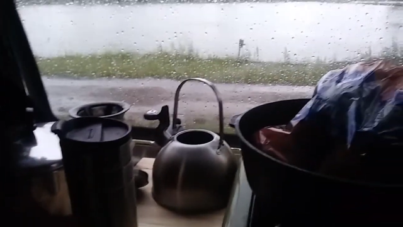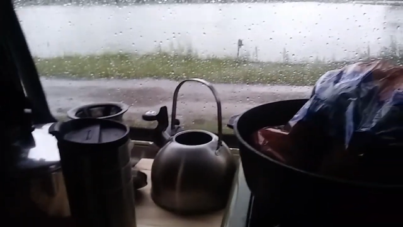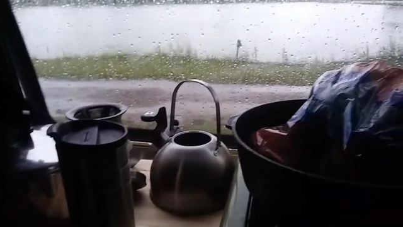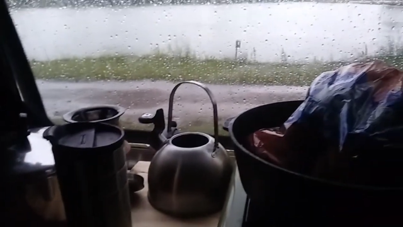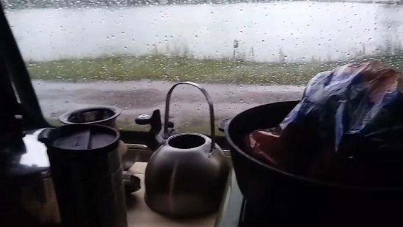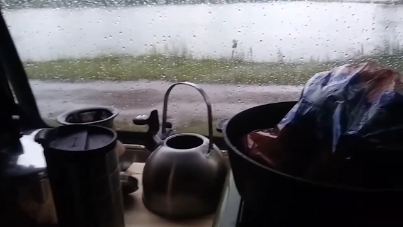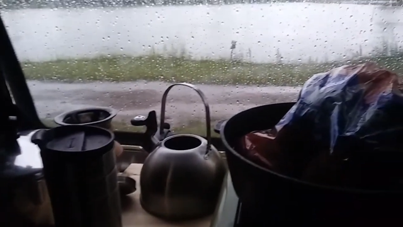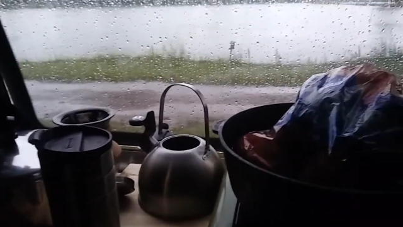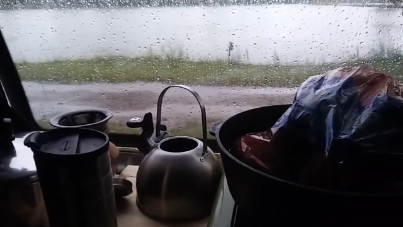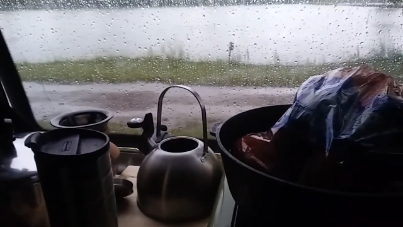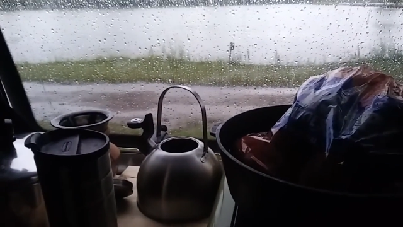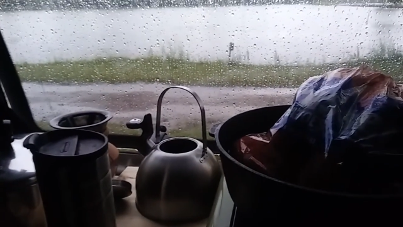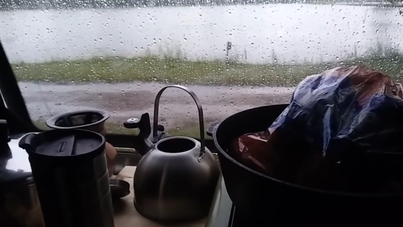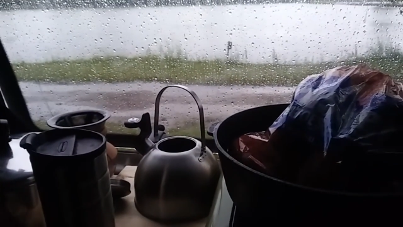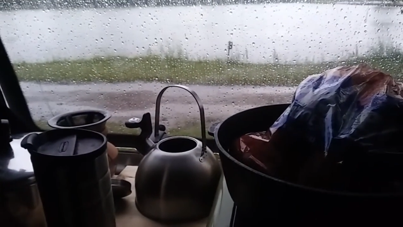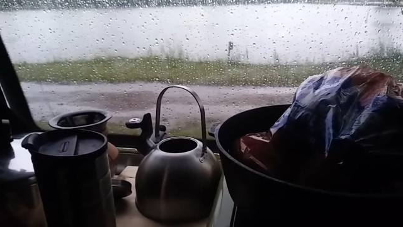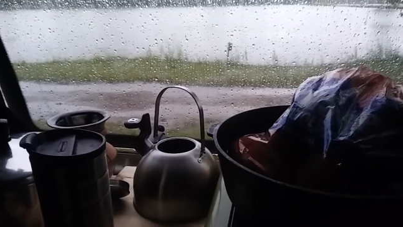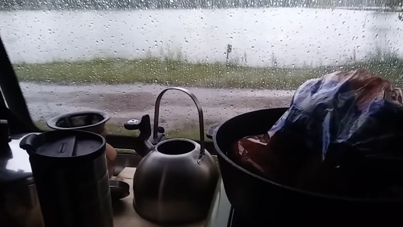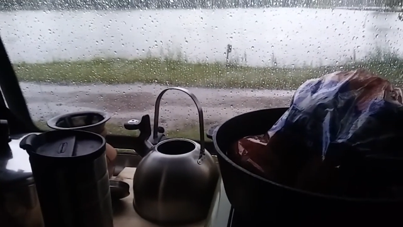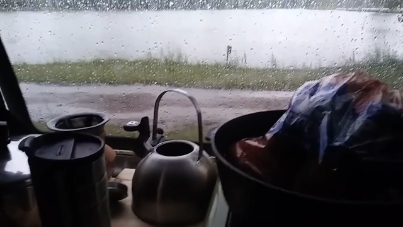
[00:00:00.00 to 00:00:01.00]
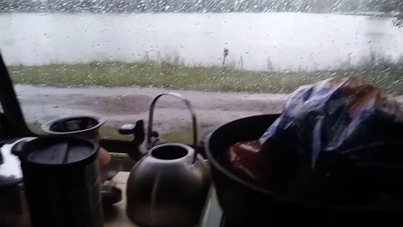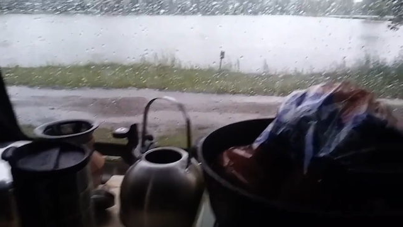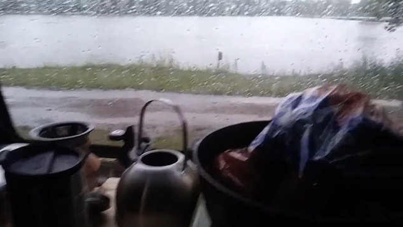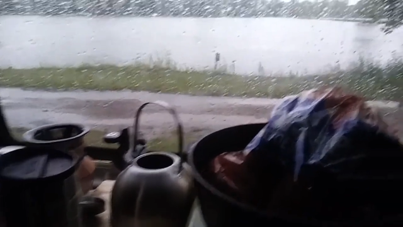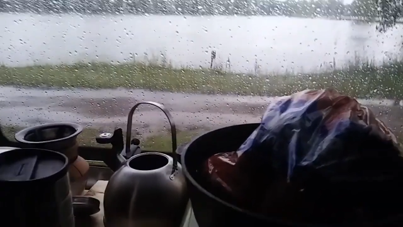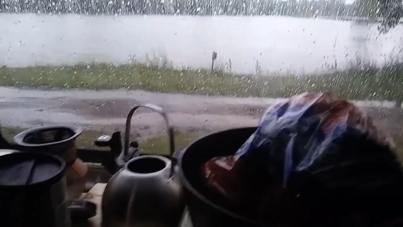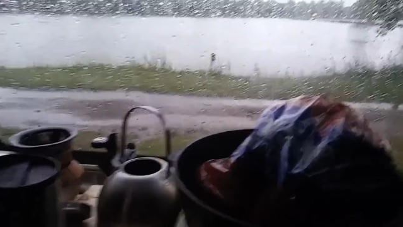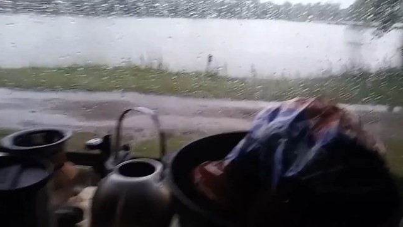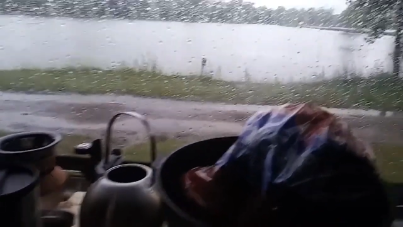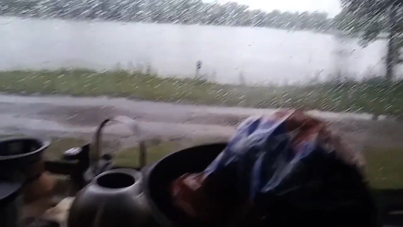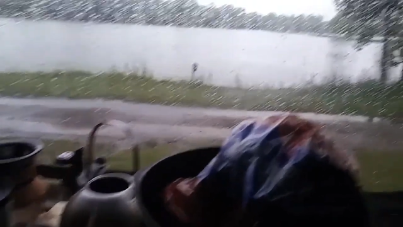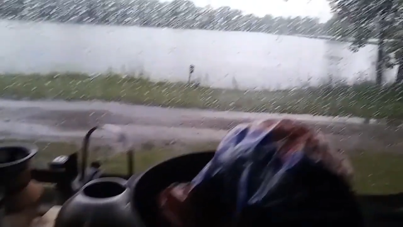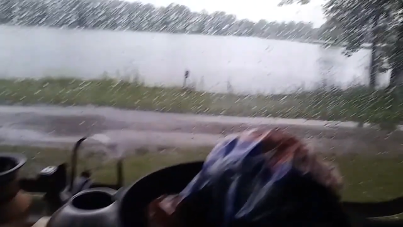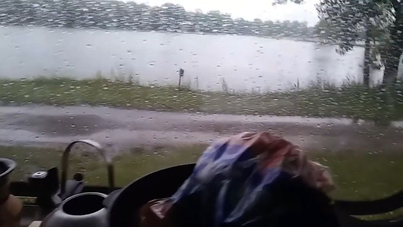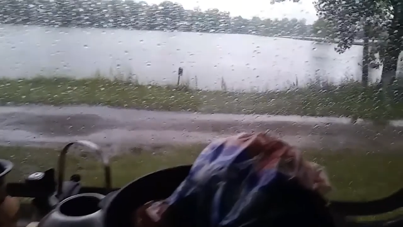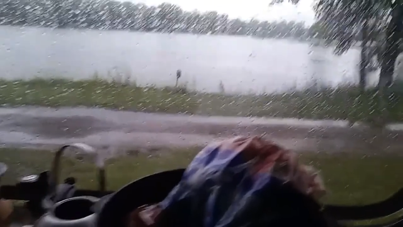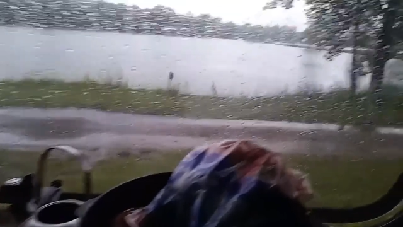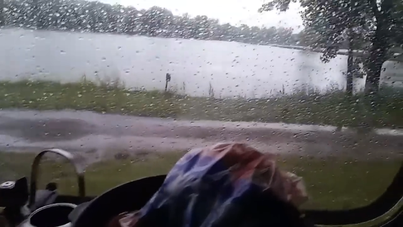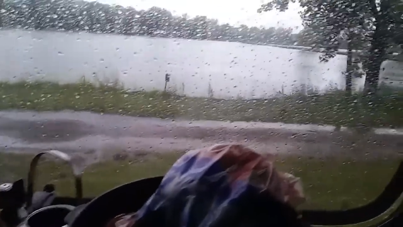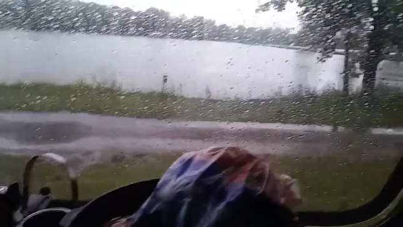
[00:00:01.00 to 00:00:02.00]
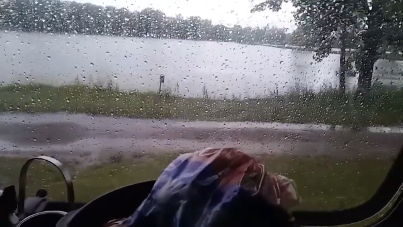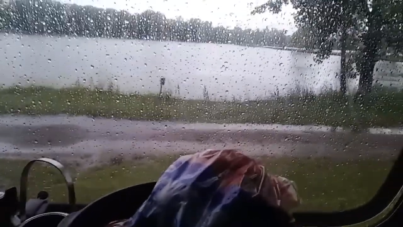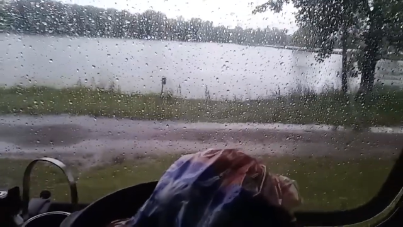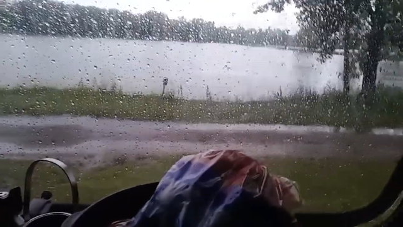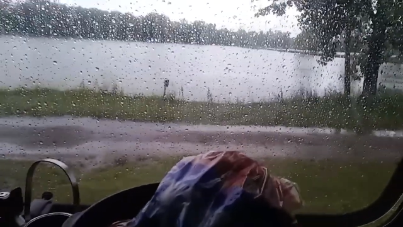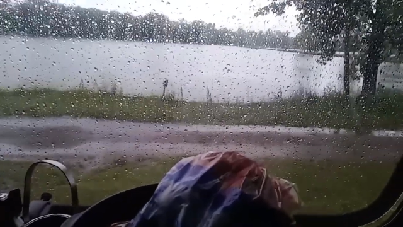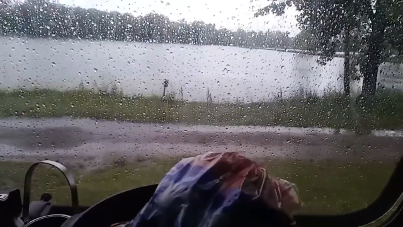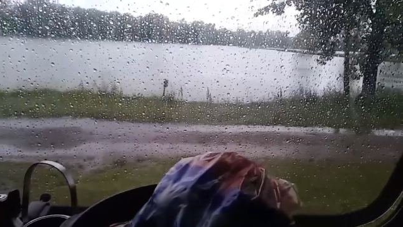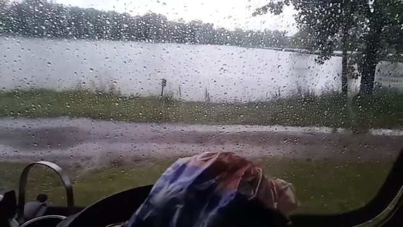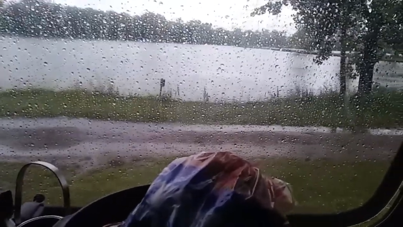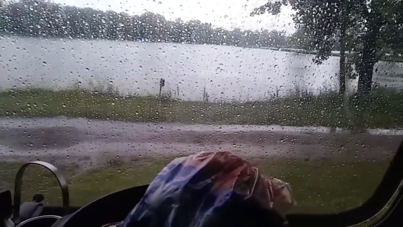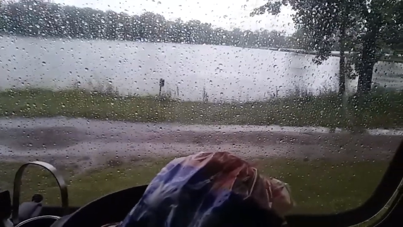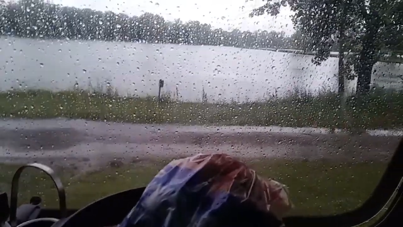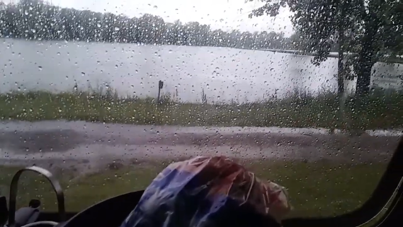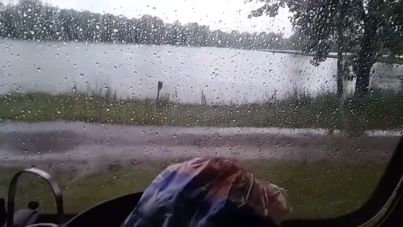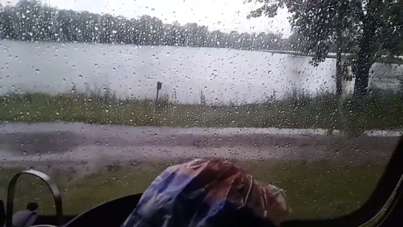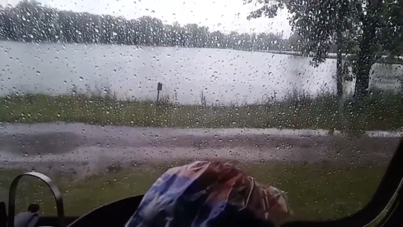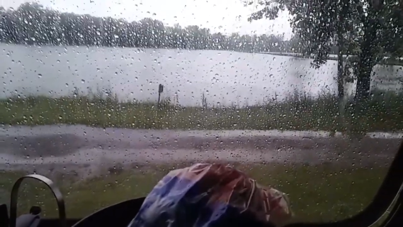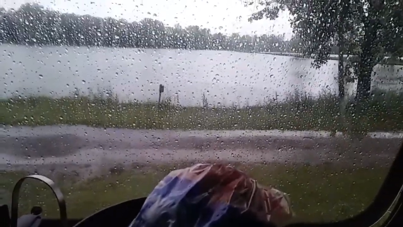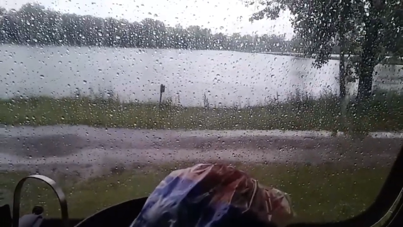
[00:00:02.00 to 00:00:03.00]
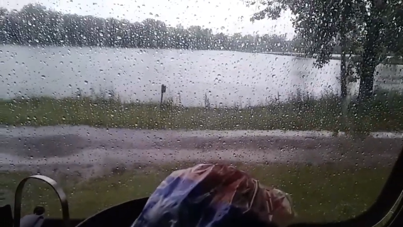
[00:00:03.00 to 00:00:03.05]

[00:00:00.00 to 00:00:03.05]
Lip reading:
No face is visible, so there are no lips to read.